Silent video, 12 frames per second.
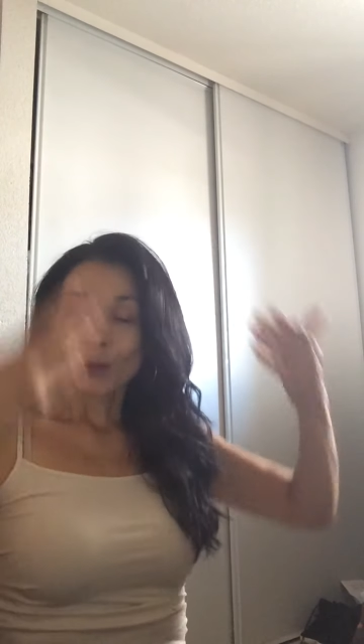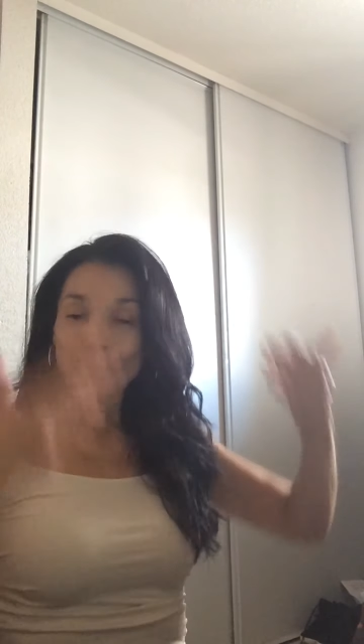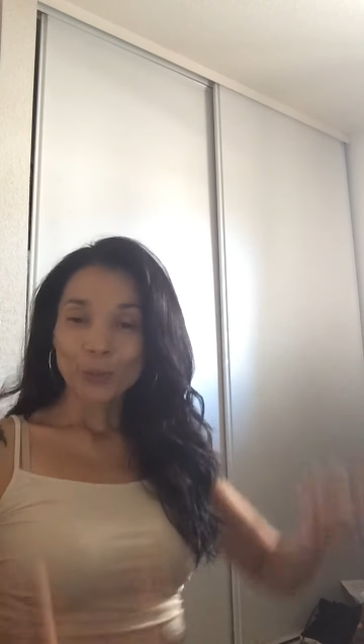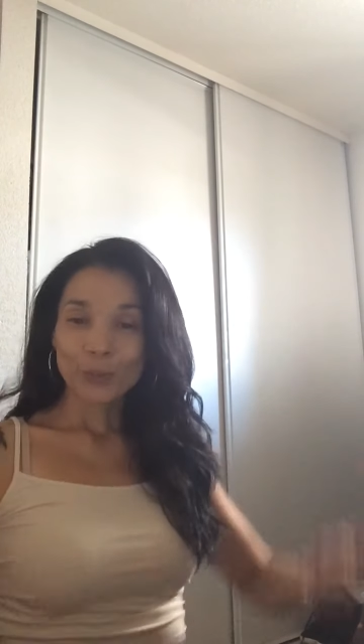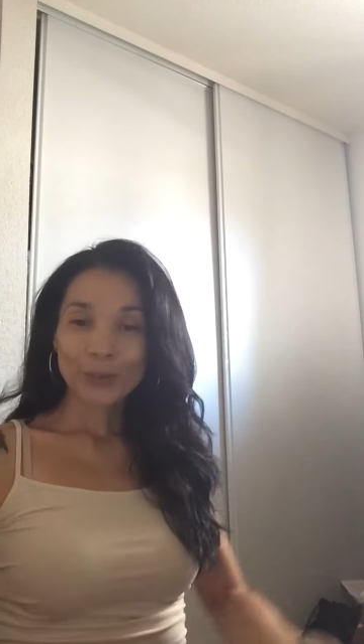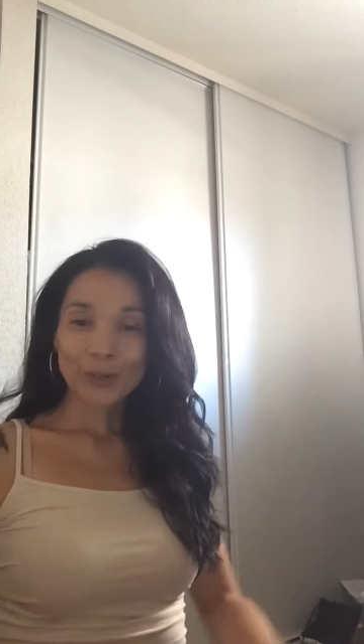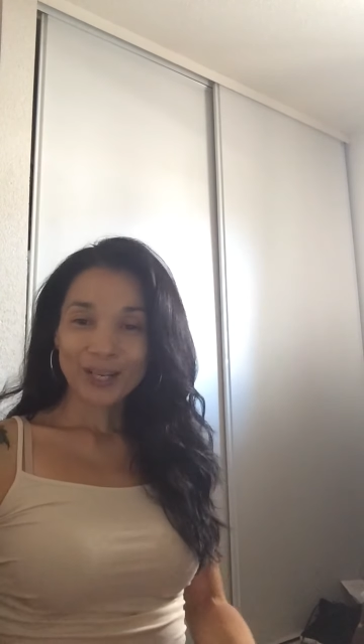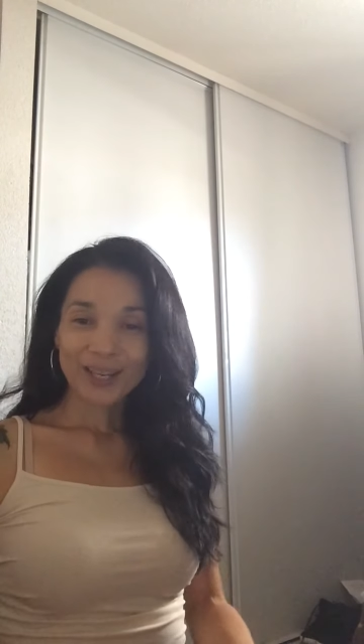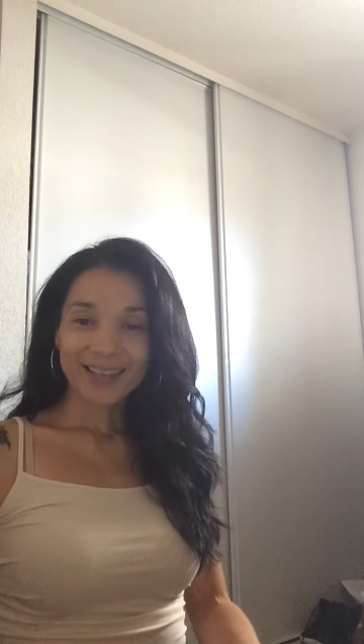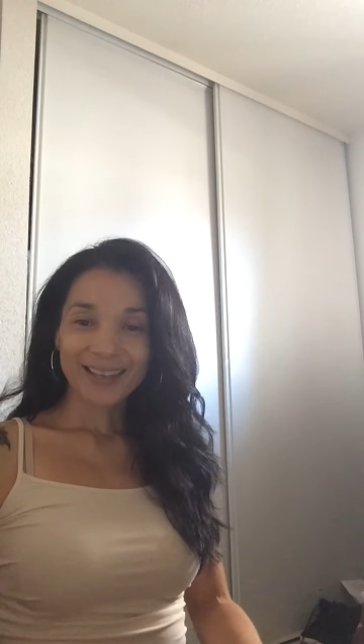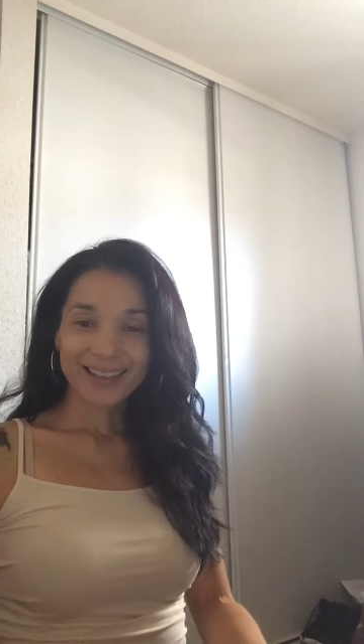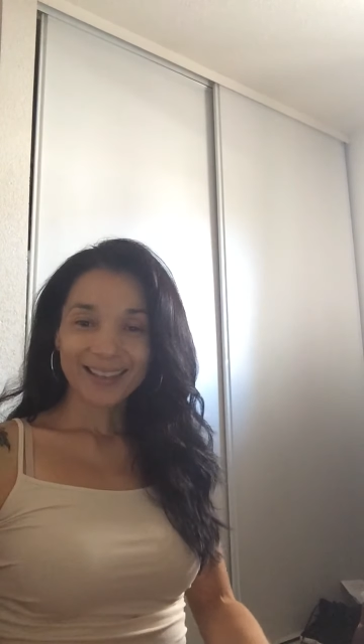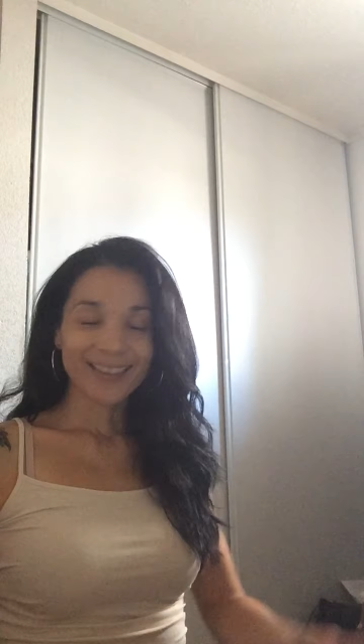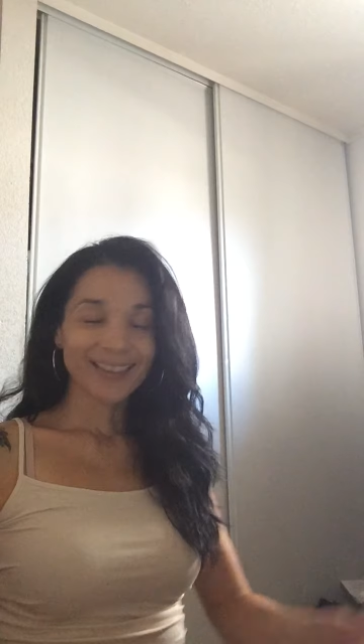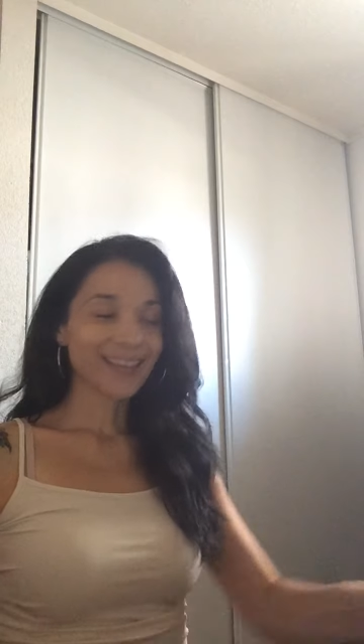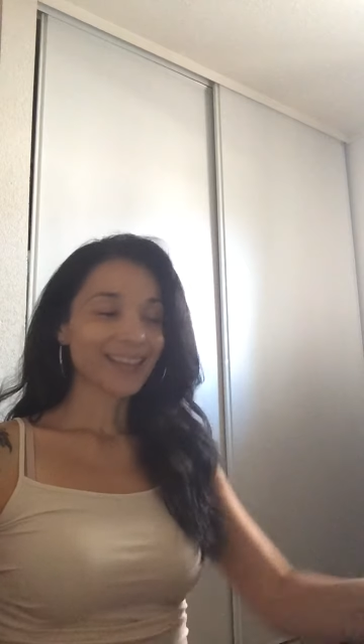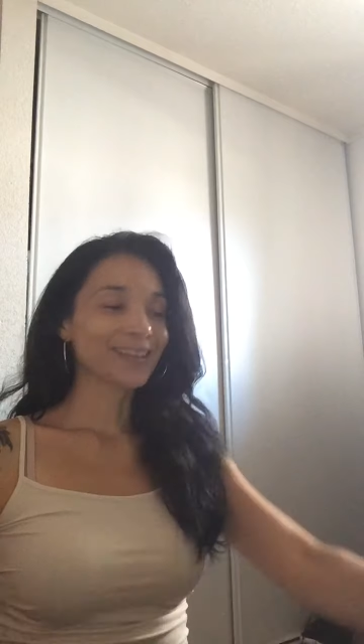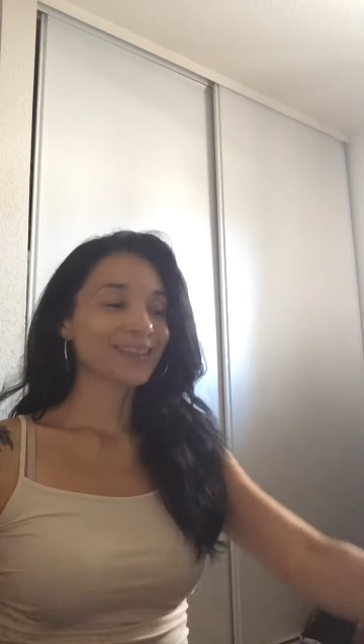Breathe.
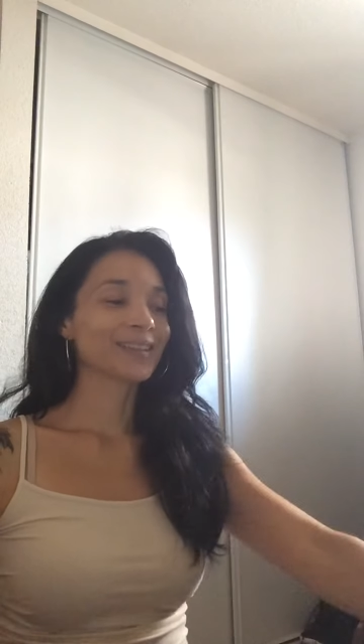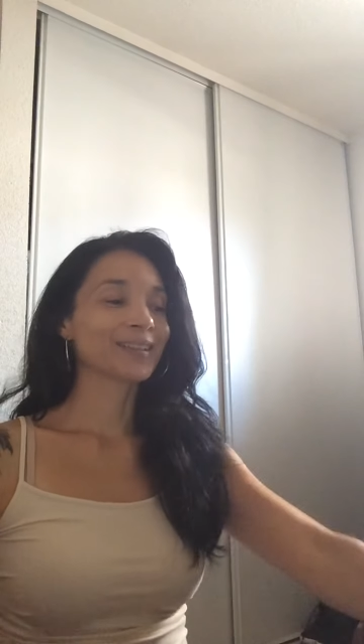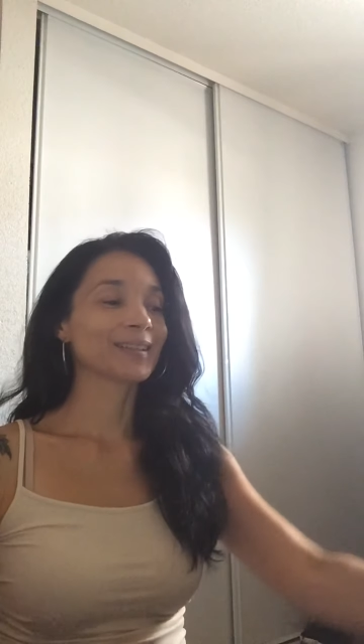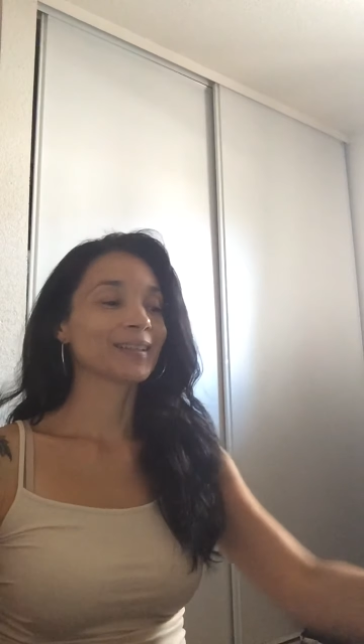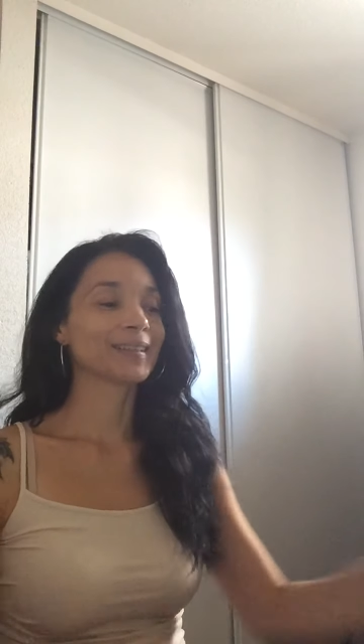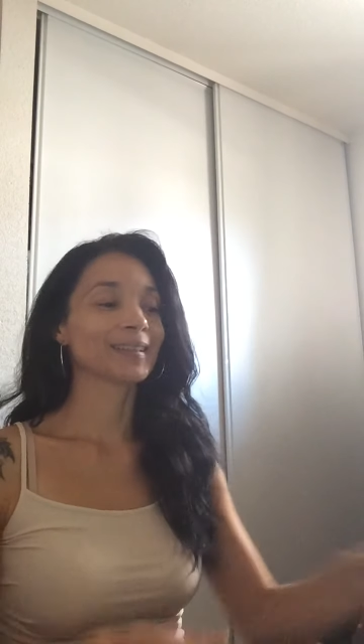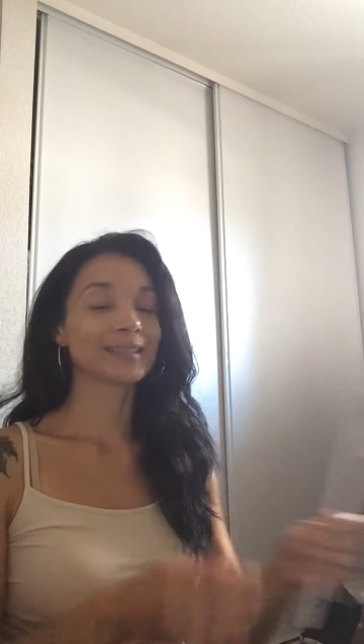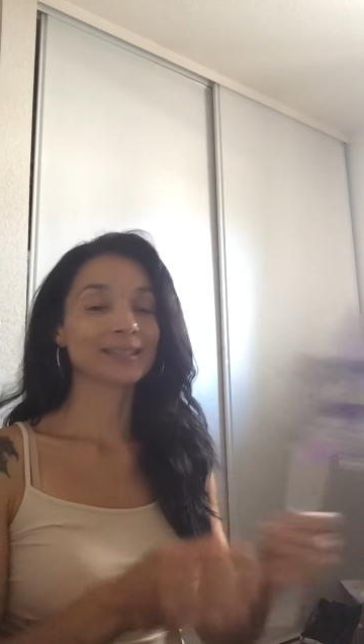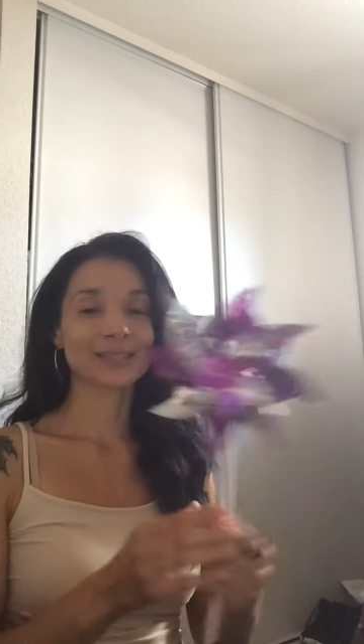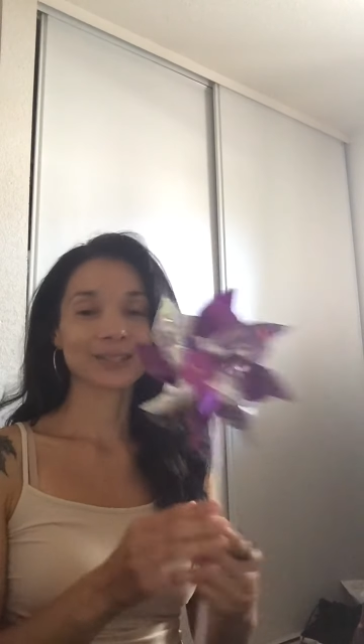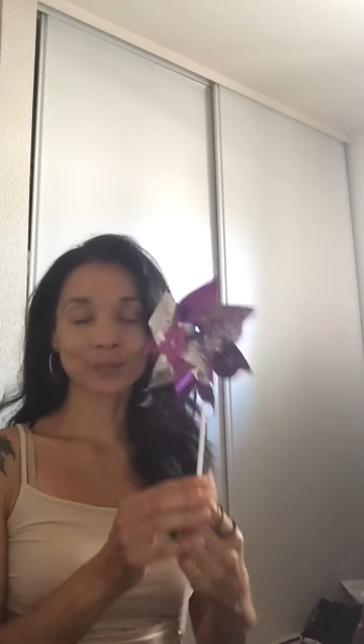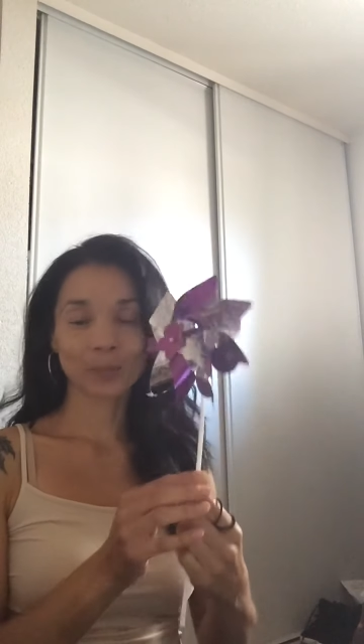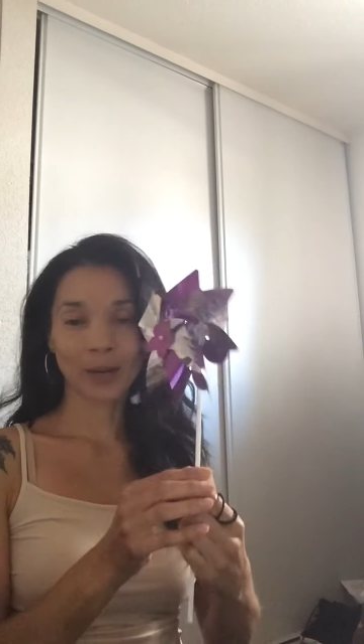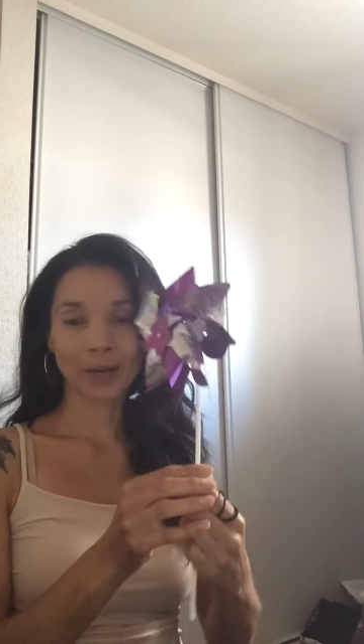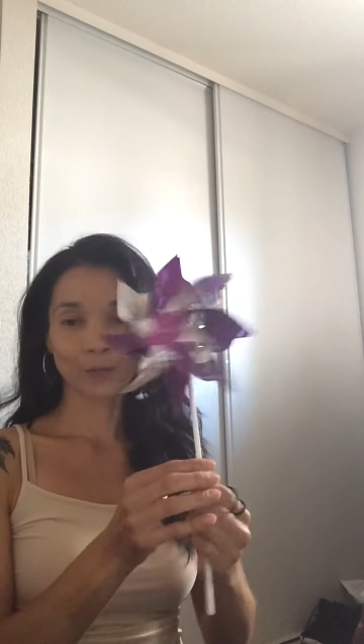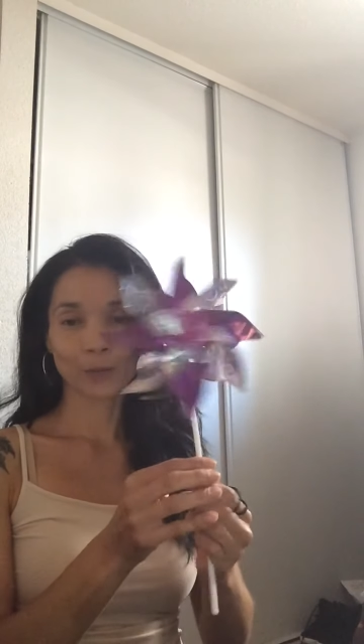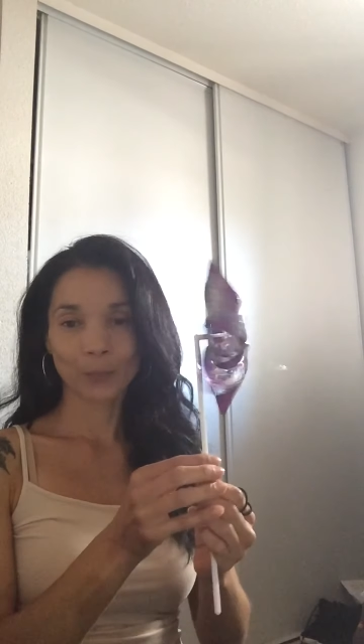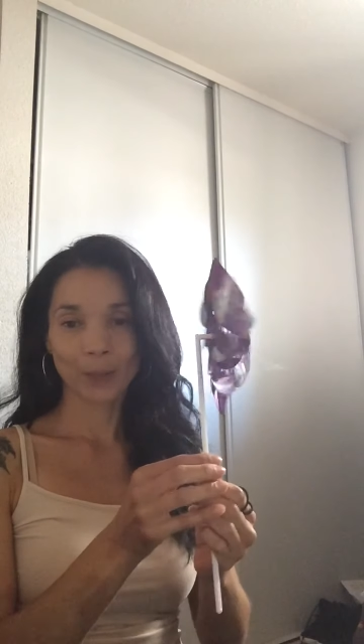This is my
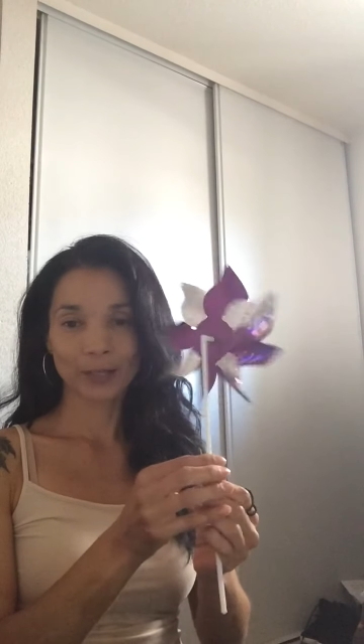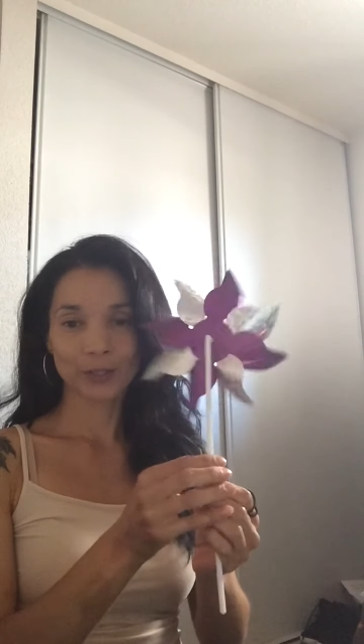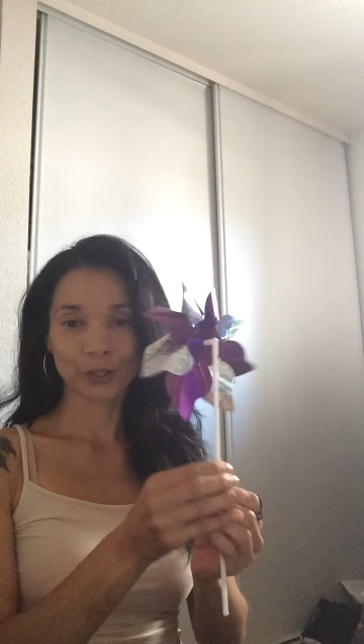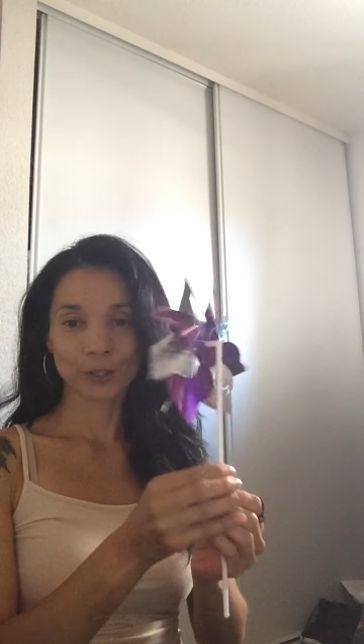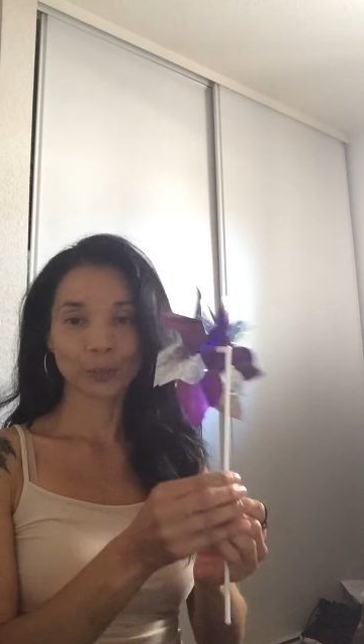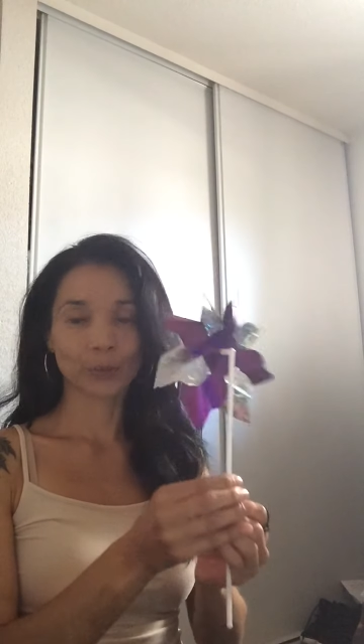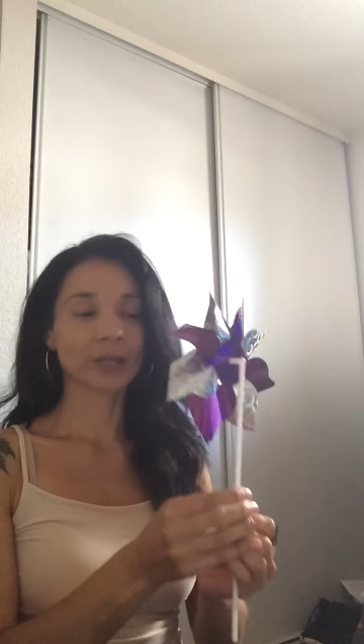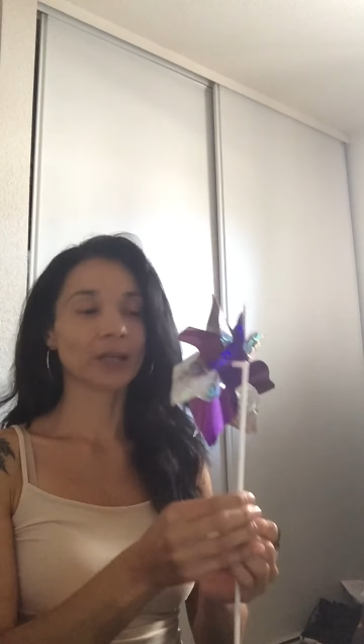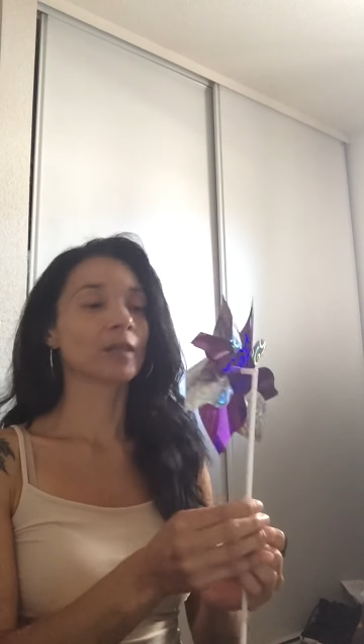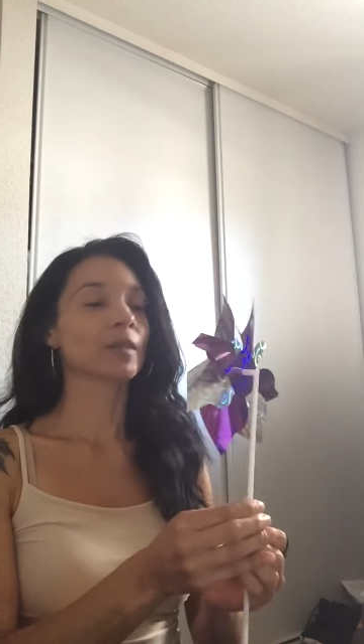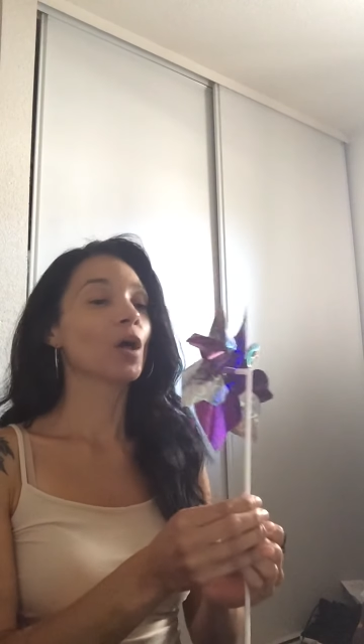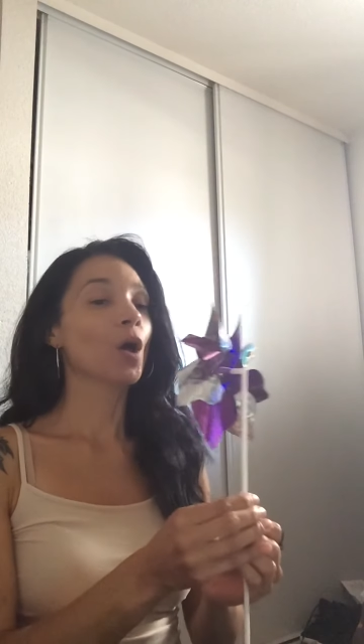reminder to breathe.